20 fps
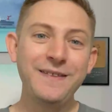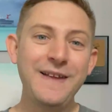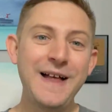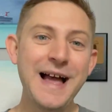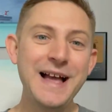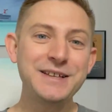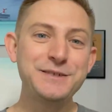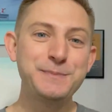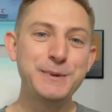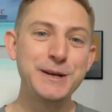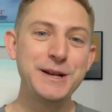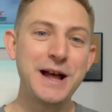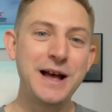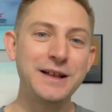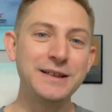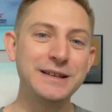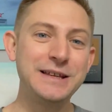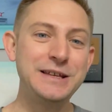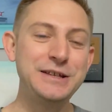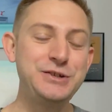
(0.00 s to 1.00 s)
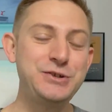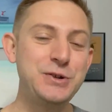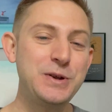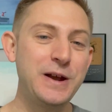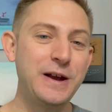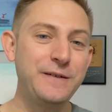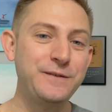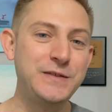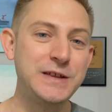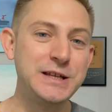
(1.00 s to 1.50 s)
last but not least, you
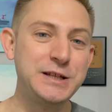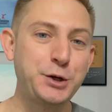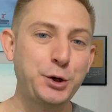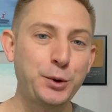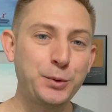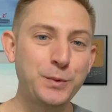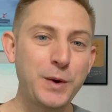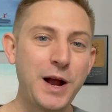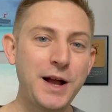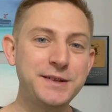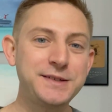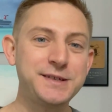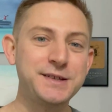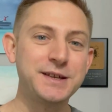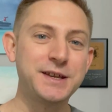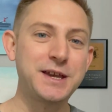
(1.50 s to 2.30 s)
have the Terraza